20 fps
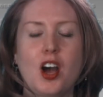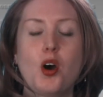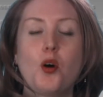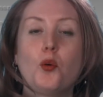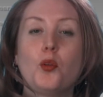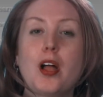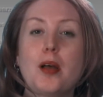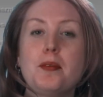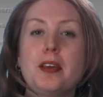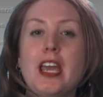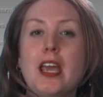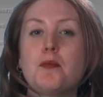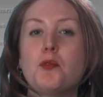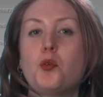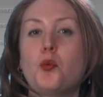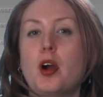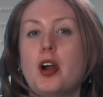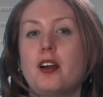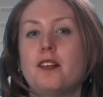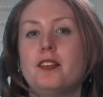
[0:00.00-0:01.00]
Well, I became
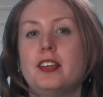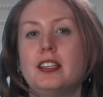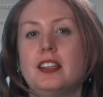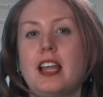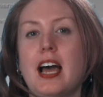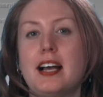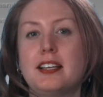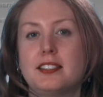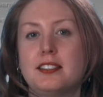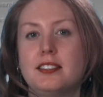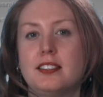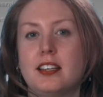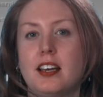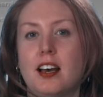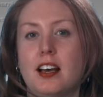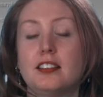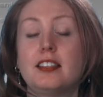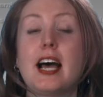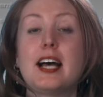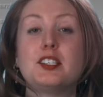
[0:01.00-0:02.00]
aware of it last
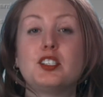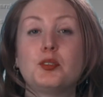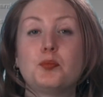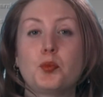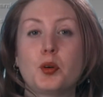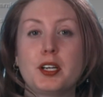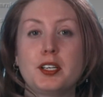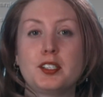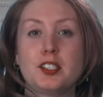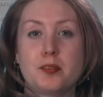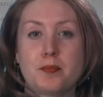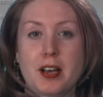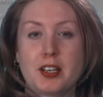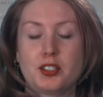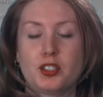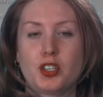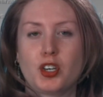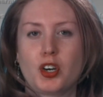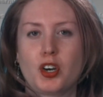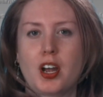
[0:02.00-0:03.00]
spring
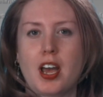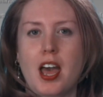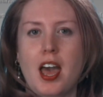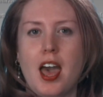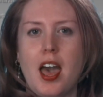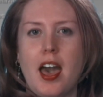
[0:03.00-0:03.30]
semester,